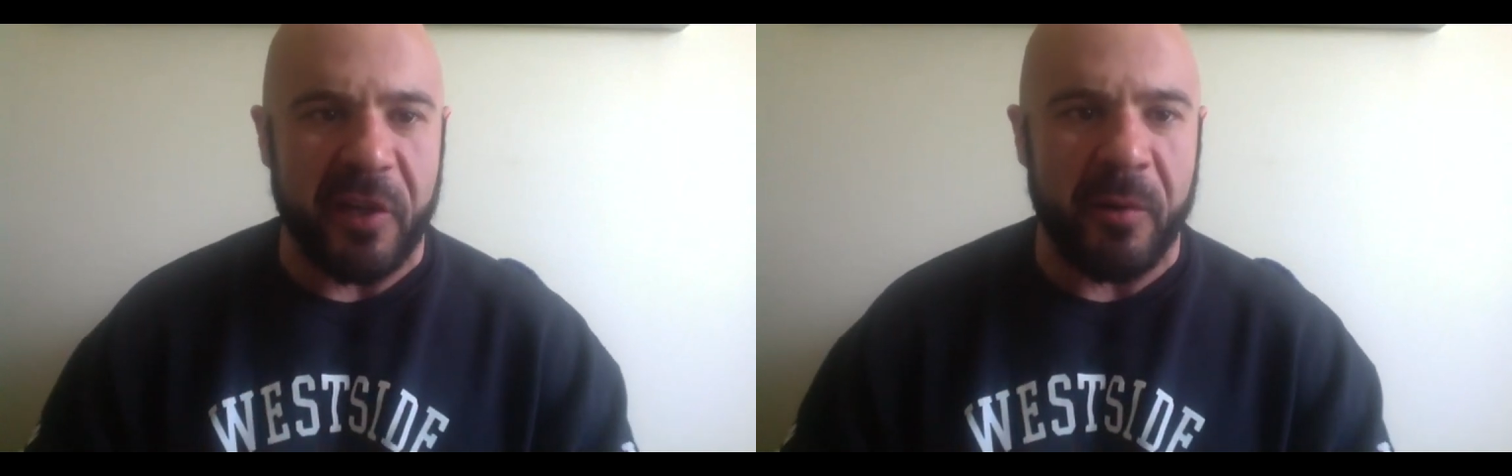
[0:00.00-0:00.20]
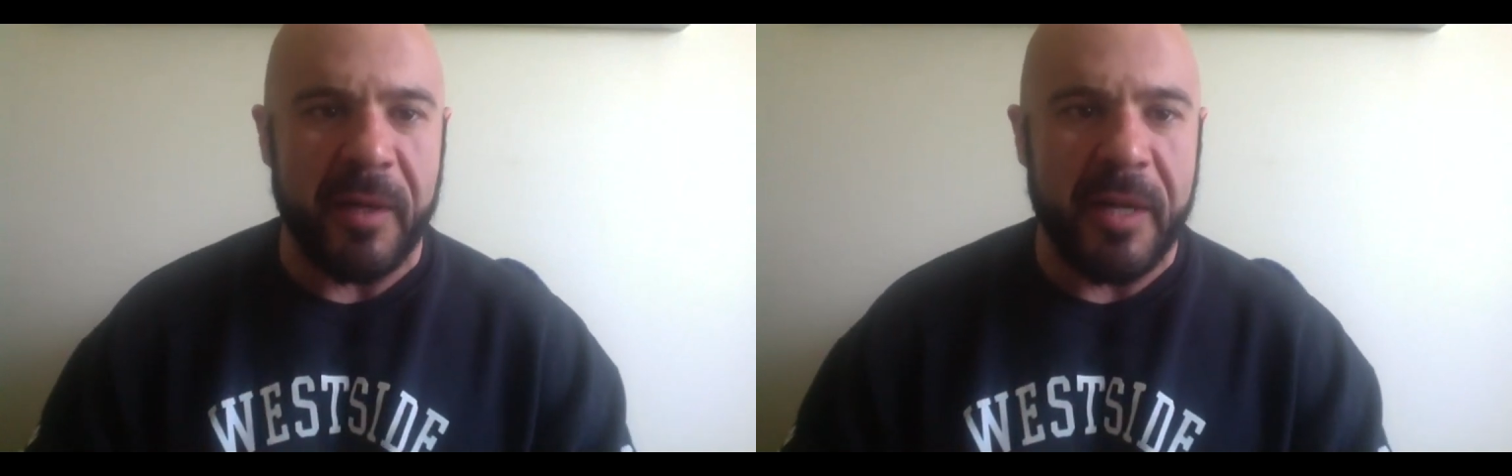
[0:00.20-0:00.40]

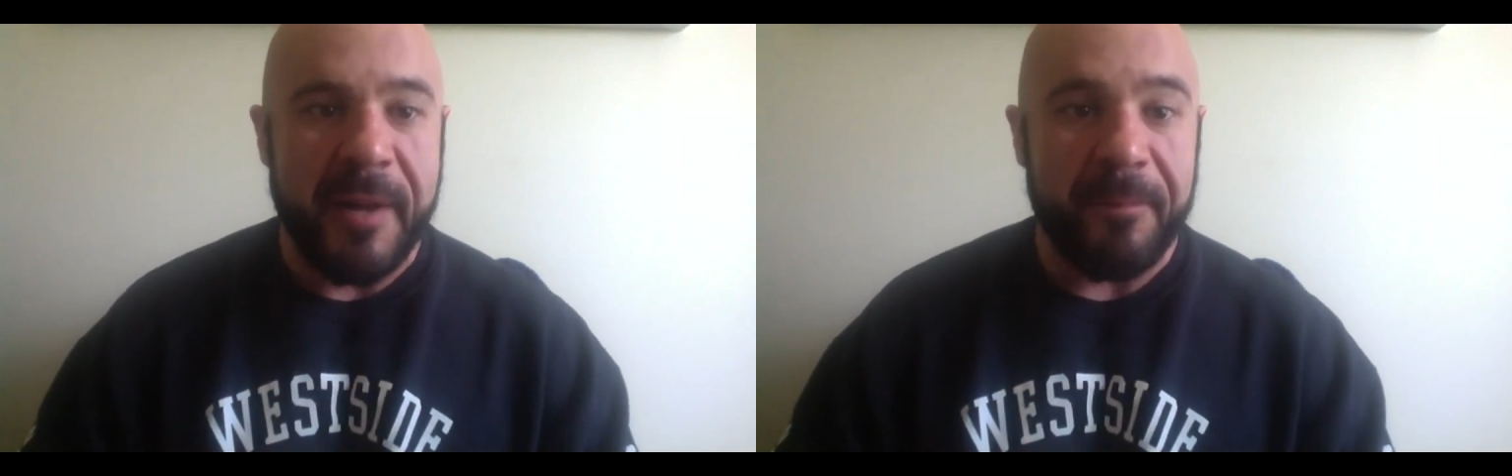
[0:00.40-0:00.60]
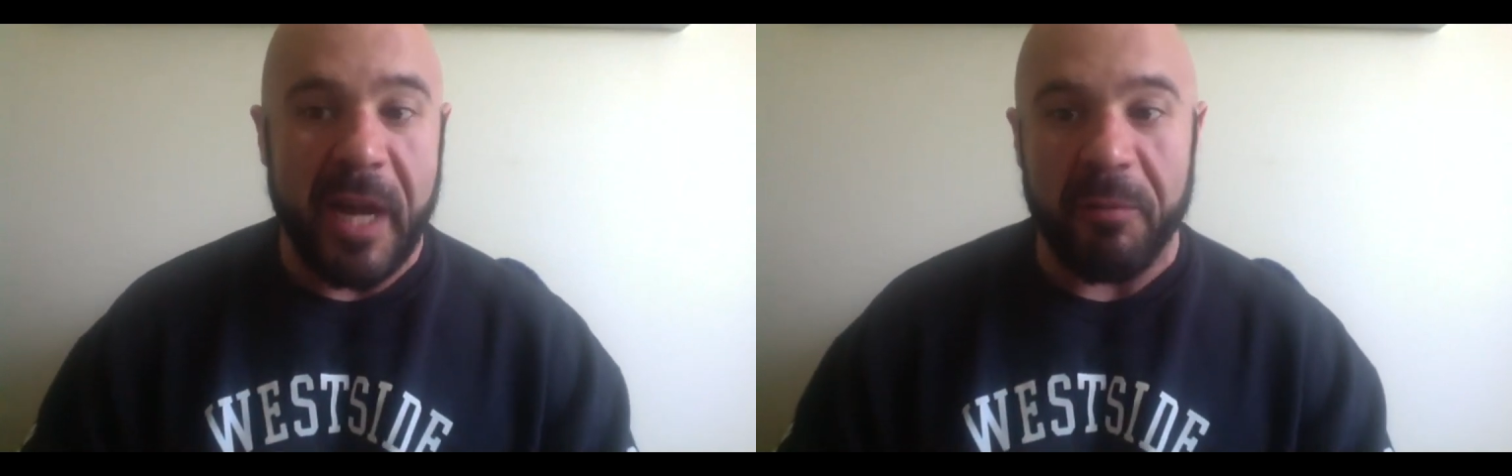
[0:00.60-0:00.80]
So
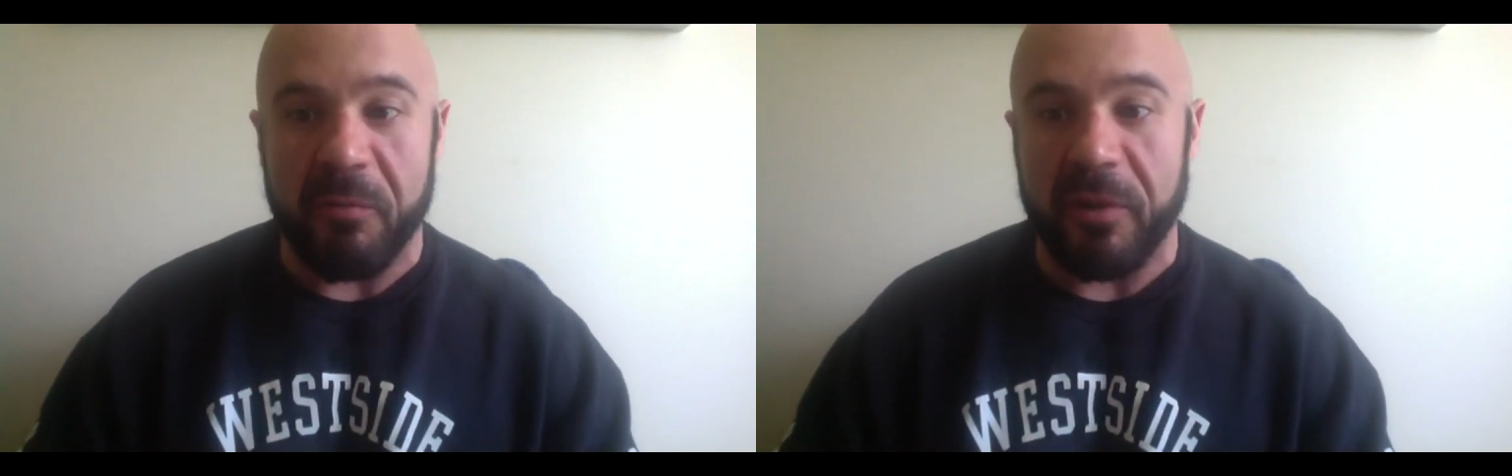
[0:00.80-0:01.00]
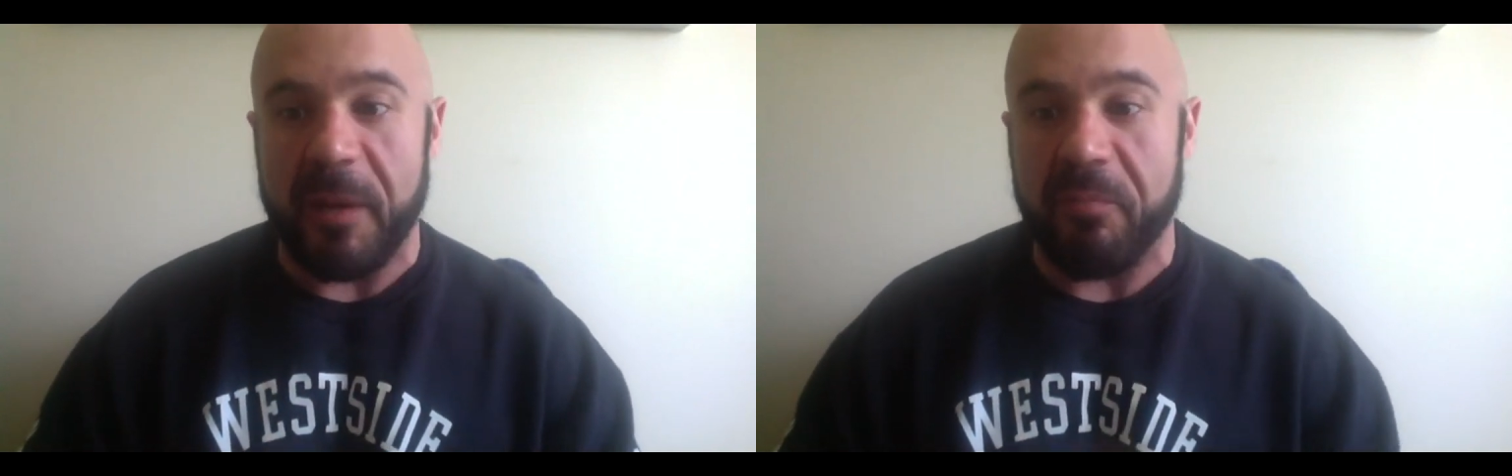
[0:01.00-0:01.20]
we
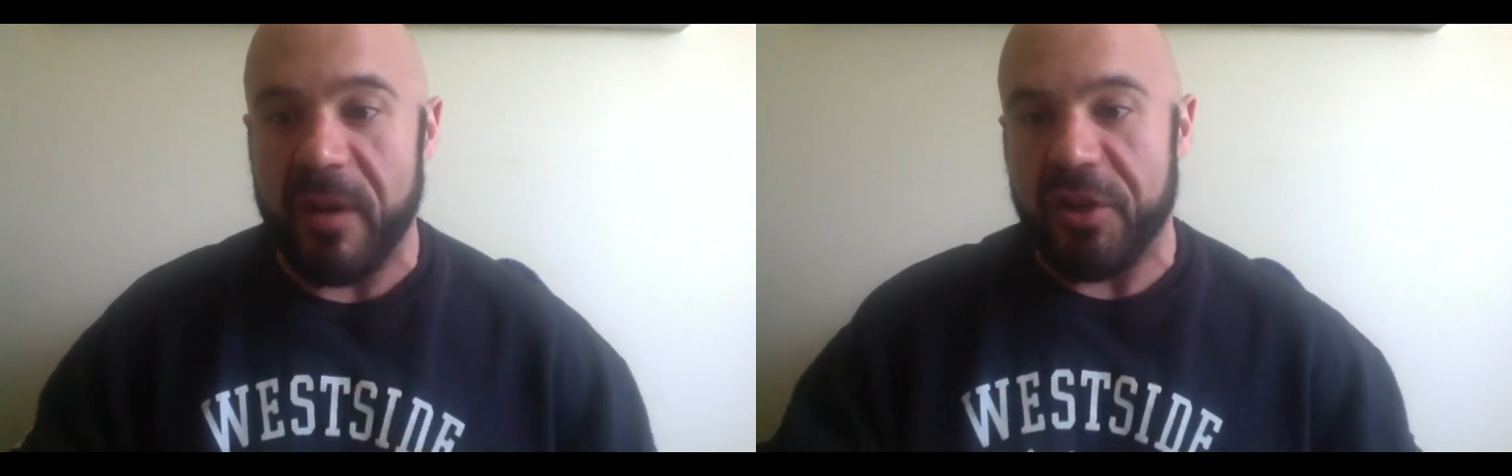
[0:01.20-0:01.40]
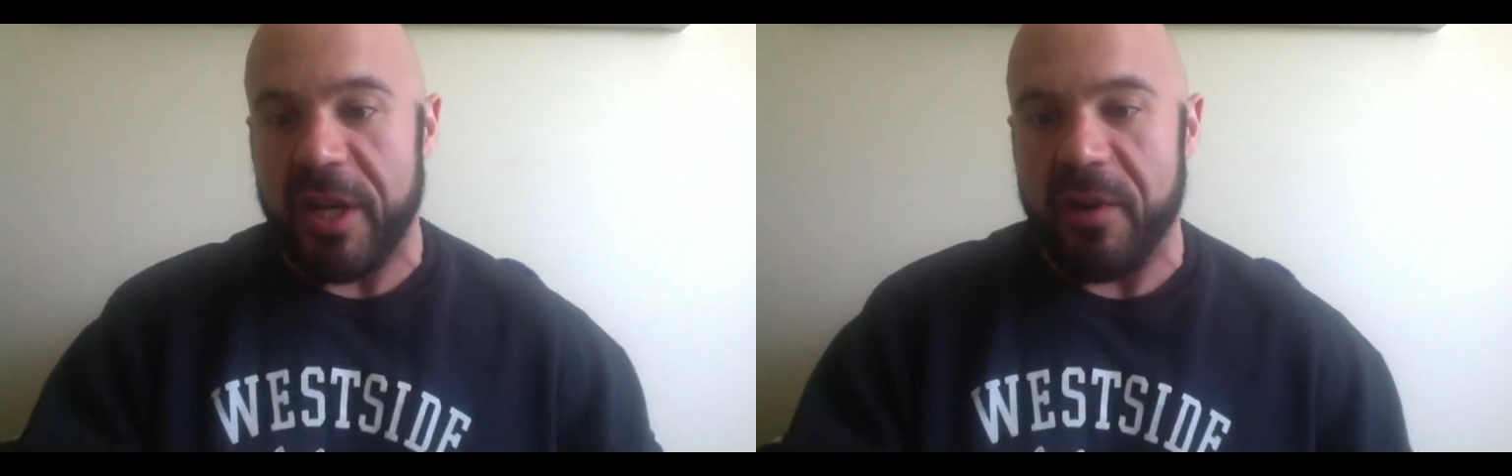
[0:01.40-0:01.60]
really
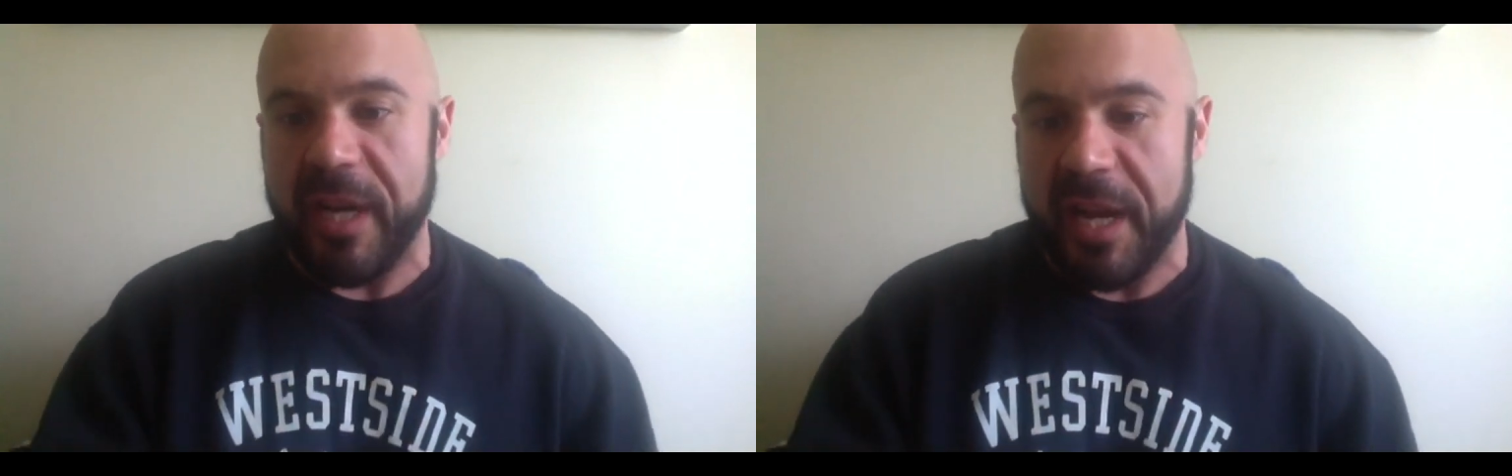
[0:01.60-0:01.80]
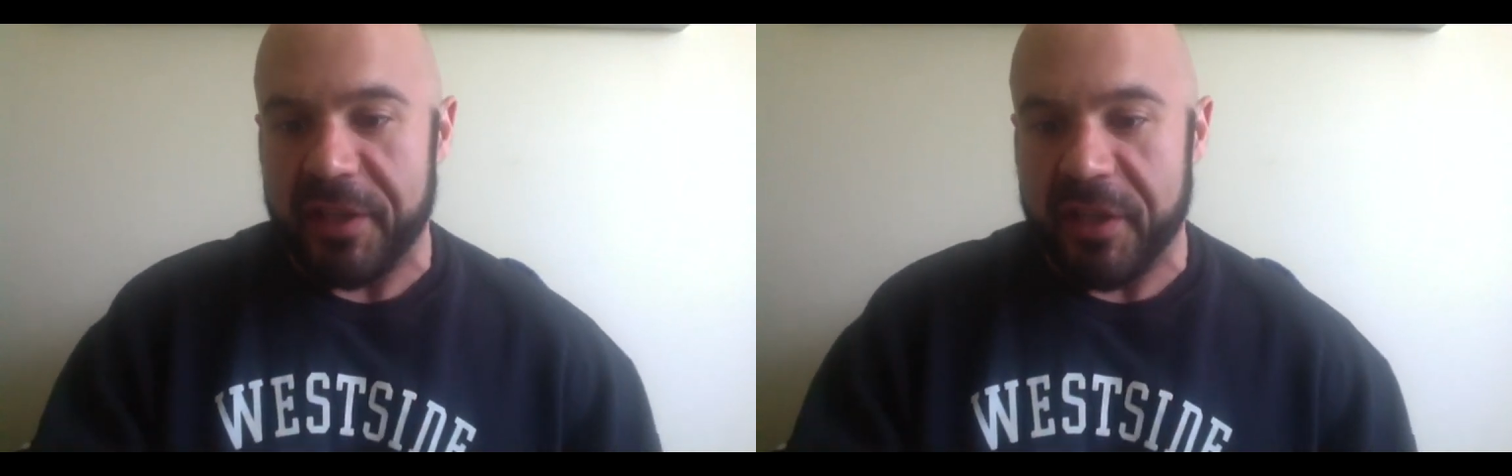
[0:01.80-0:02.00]
appreciate you
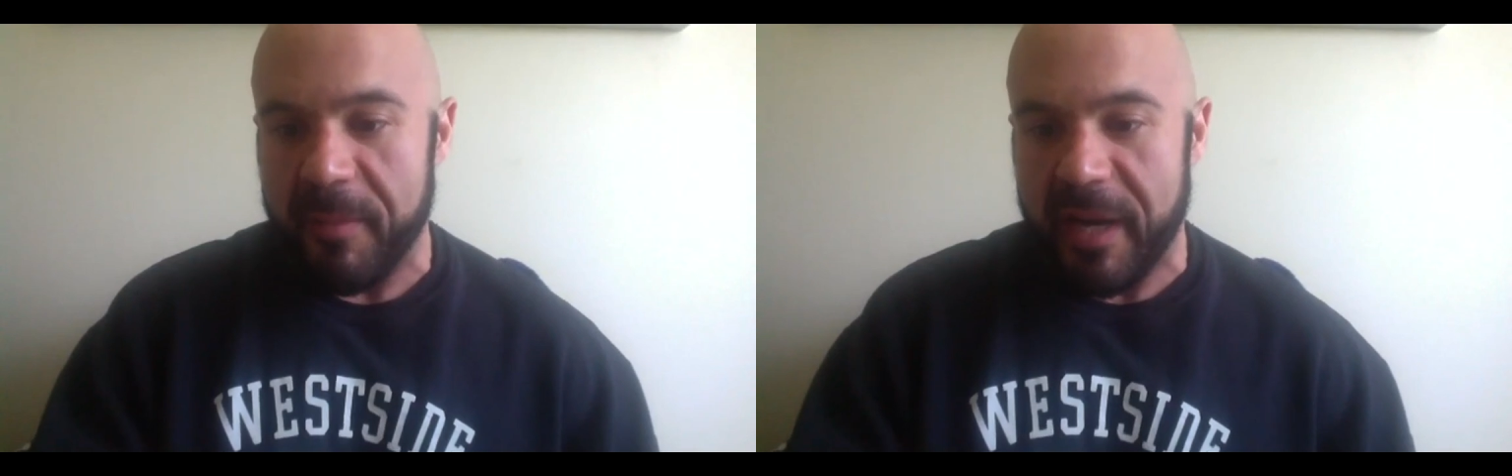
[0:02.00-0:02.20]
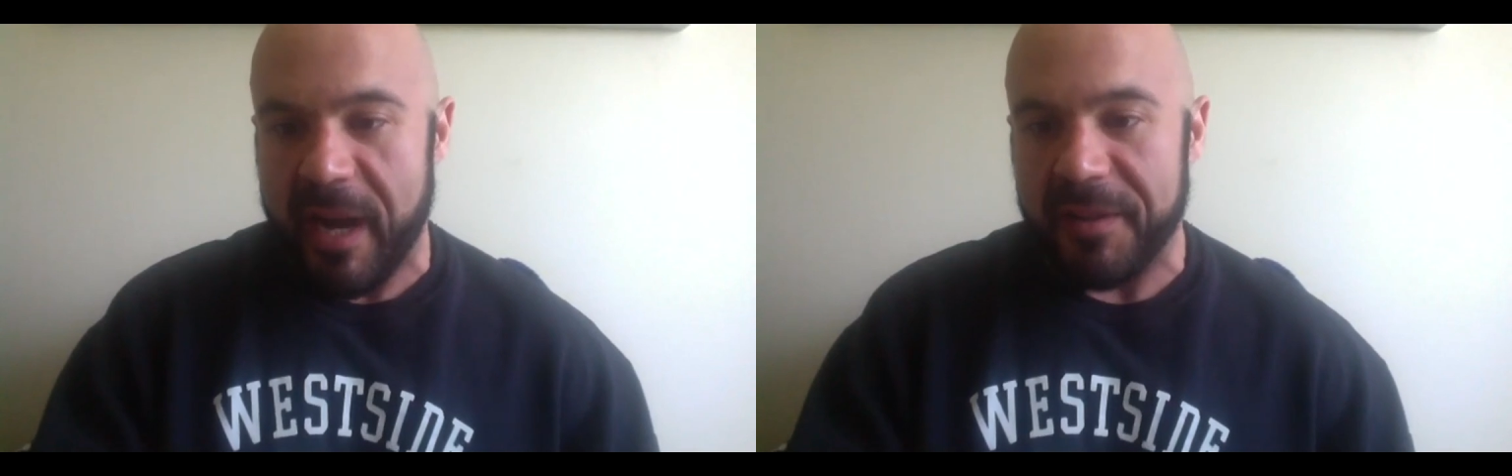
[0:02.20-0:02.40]
guys
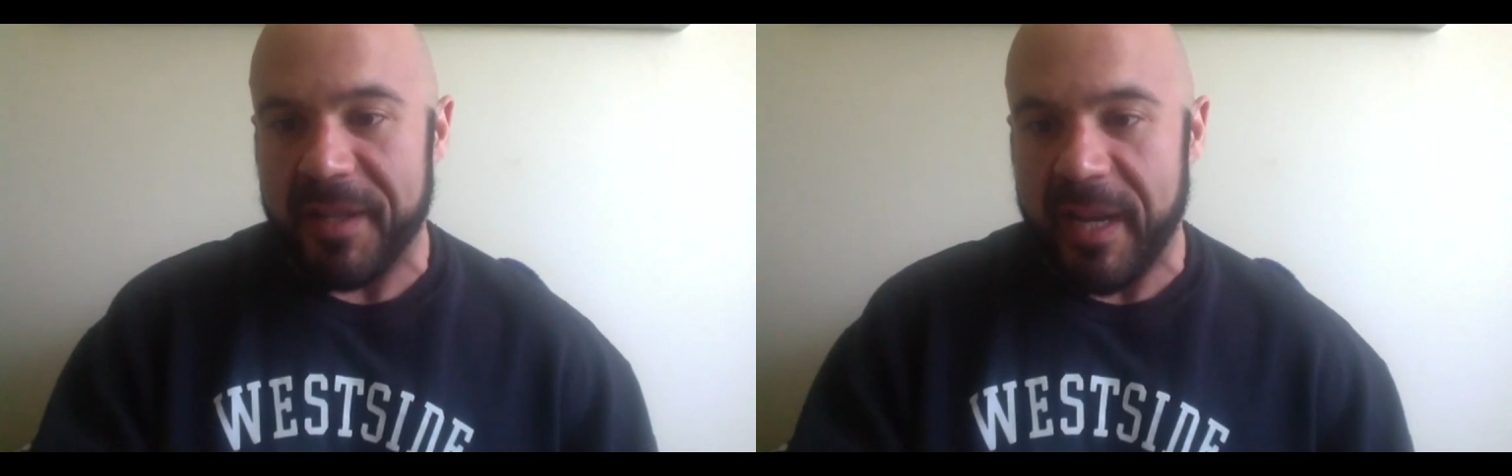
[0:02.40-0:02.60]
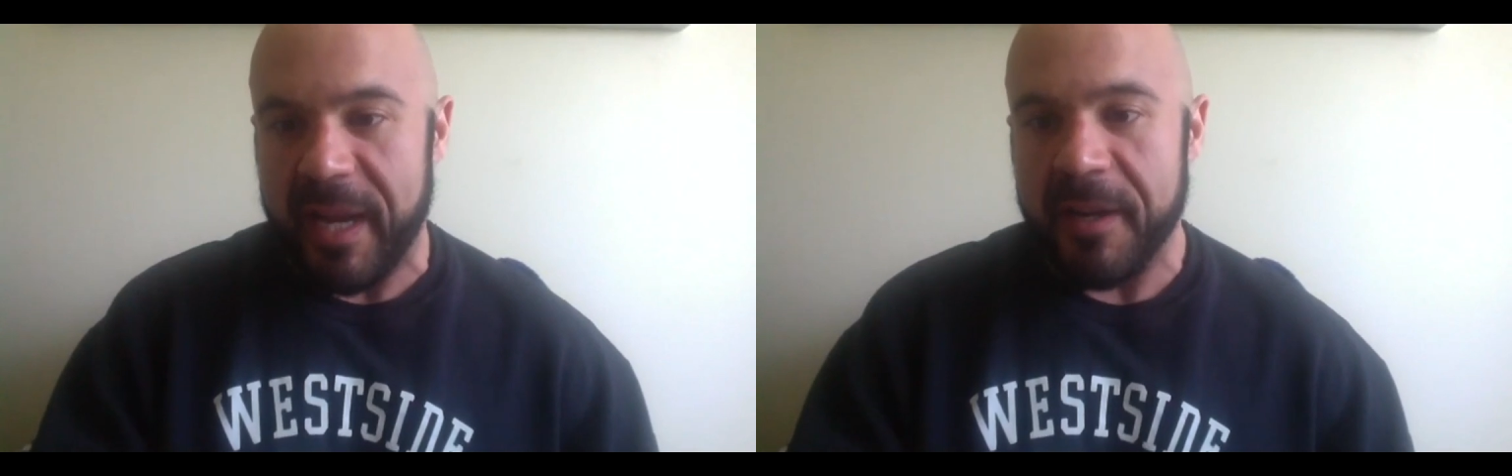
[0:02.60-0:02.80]
coming on
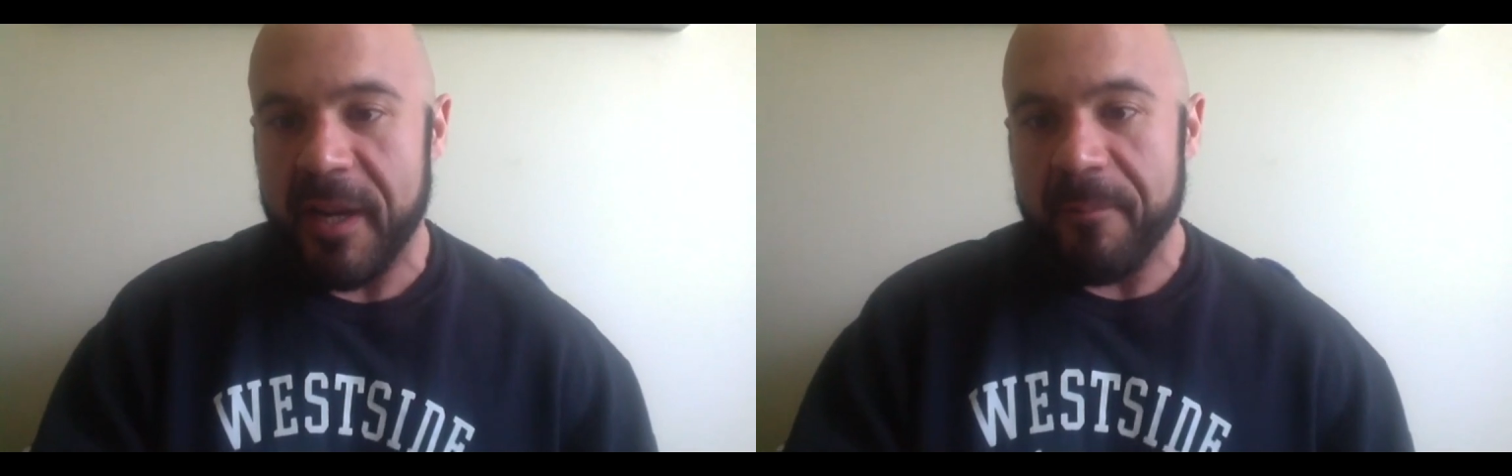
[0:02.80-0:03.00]
today.